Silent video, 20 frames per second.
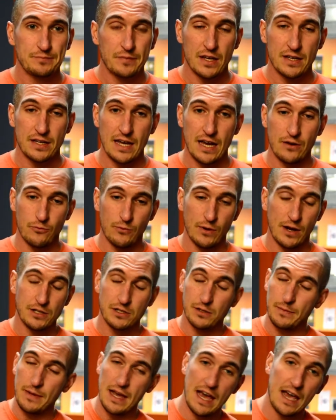Again,
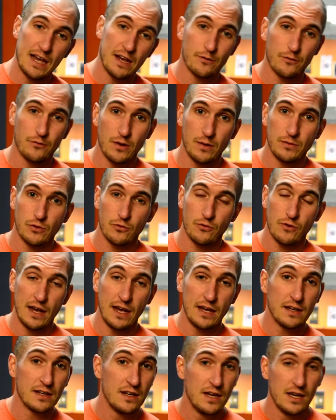rings are gonna be hanging from the
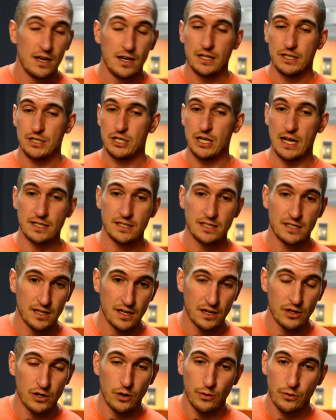ring. Chest is
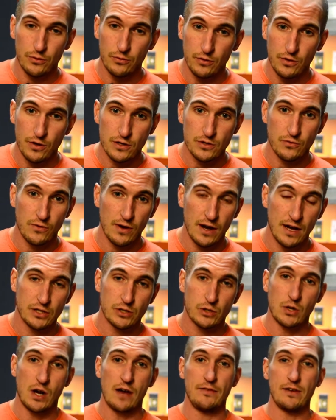gonna go through those rings,
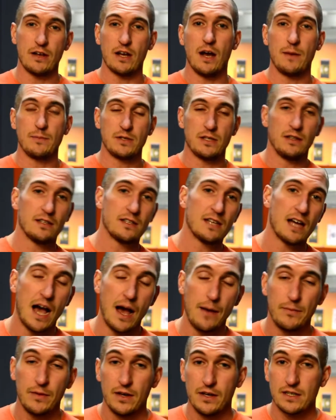driving up to the
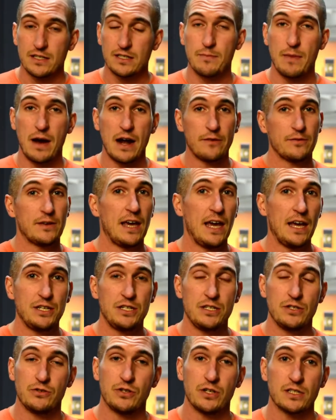top. Some
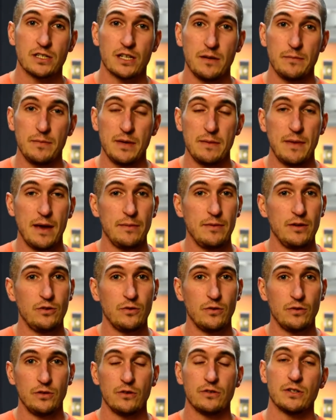modifications are just gonna be maybe
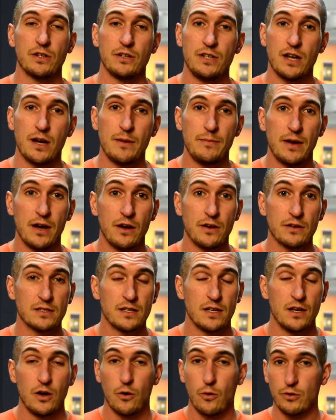doing those on dumbbells
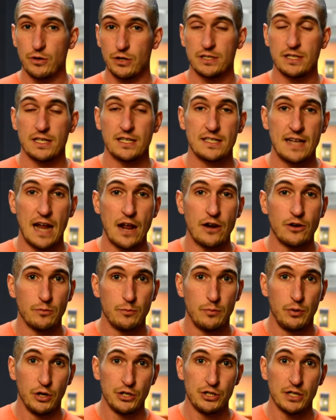or just a
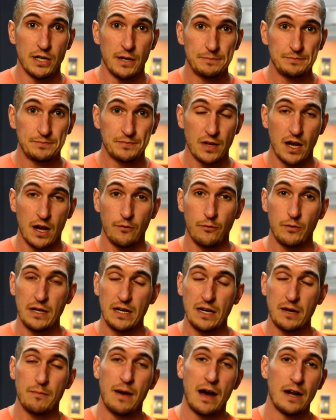standard push-up. If we
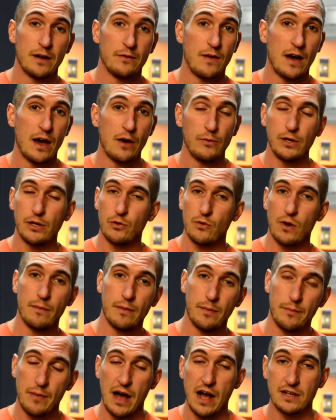need to modify, we can grab
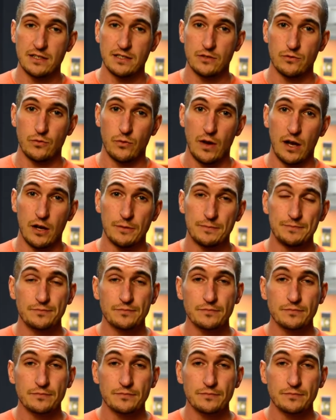a box as well.